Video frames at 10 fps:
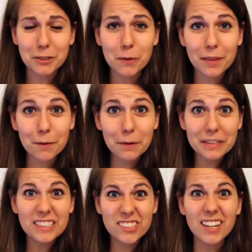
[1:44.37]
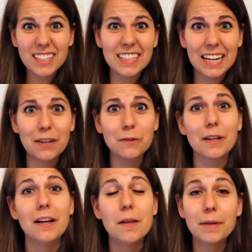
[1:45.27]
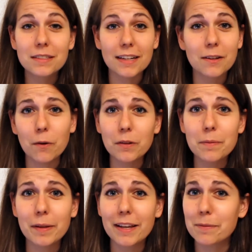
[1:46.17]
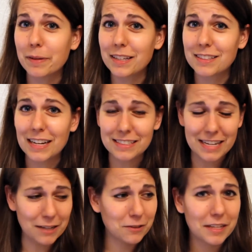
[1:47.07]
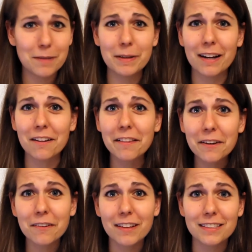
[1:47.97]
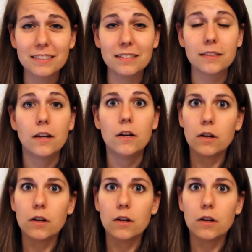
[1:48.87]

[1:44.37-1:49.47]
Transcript: my show and they were gonna shut it down because I can only play at a place that has an entertainment and a liquor license.